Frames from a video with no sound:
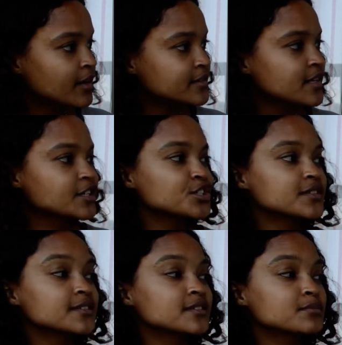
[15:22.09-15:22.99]
Touch
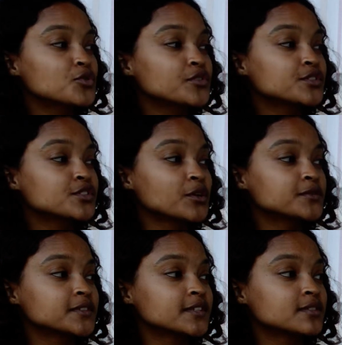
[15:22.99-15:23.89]
this smooth
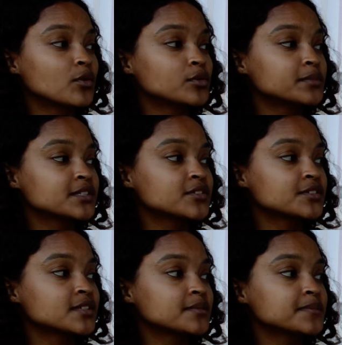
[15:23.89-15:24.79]
stone, says old Mr.
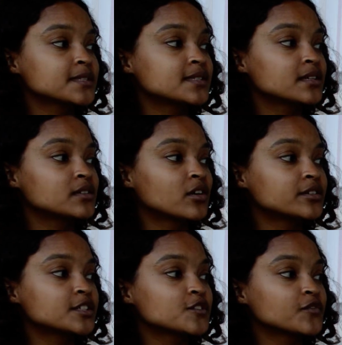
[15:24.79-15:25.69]
Sims, sitting on
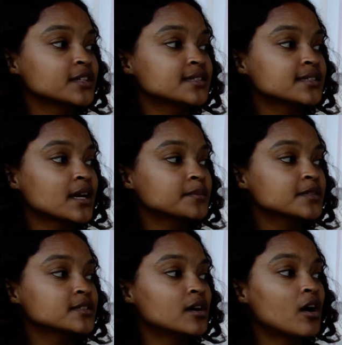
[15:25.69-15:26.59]
his front
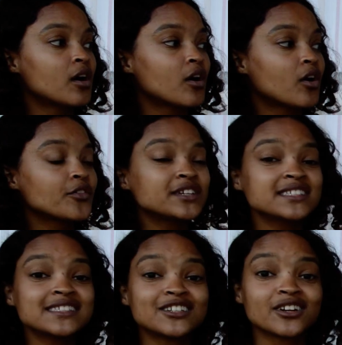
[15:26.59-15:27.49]
steps. All
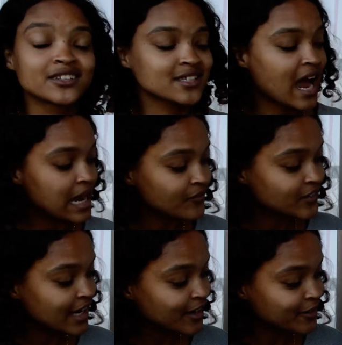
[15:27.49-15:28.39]
these years I have
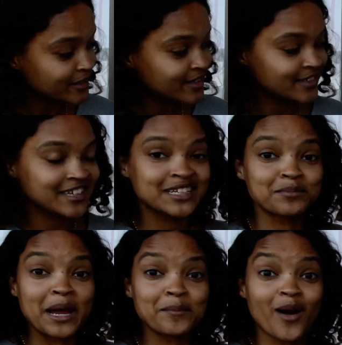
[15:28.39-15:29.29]
carried it in
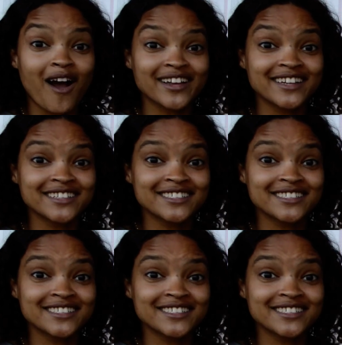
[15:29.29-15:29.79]
my pocket.